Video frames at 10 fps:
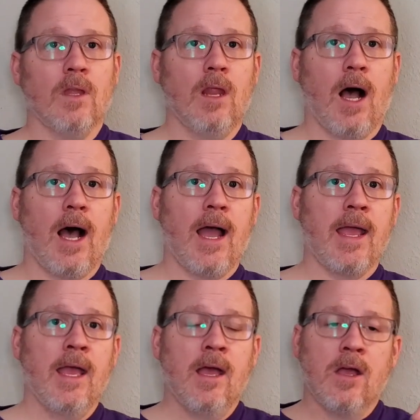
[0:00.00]

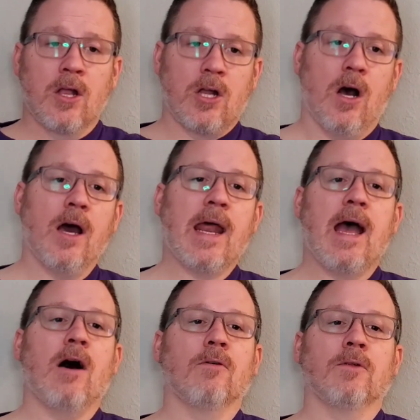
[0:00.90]
I cut
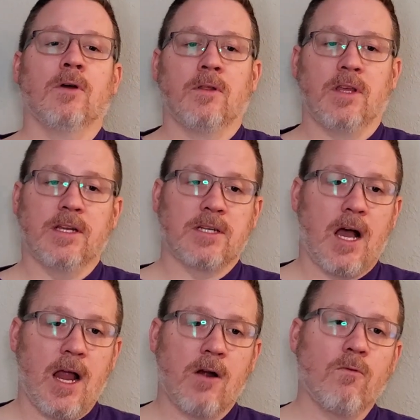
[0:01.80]
out the
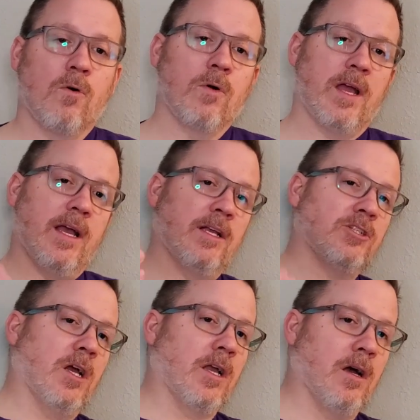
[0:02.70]
entire roll cage.
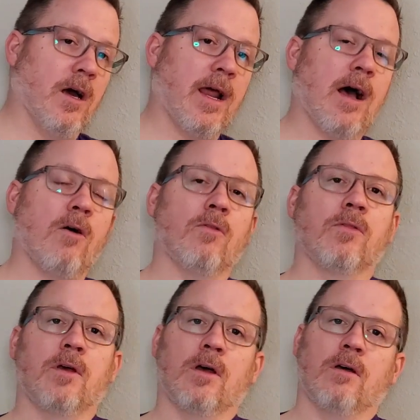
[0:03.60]
I cut out
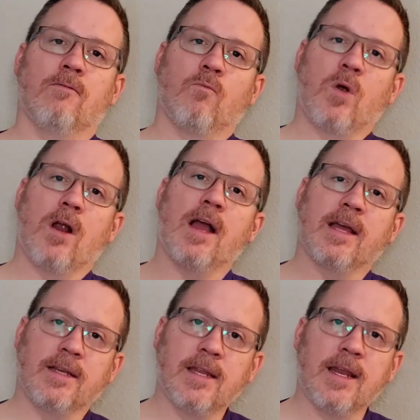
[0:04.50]
where I
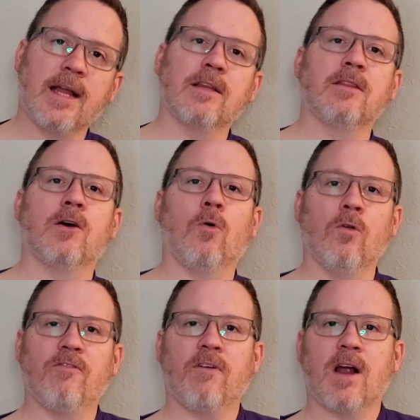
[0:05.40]
had connected the
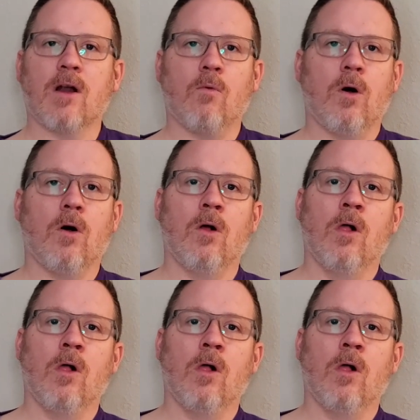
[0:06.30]
old firewall.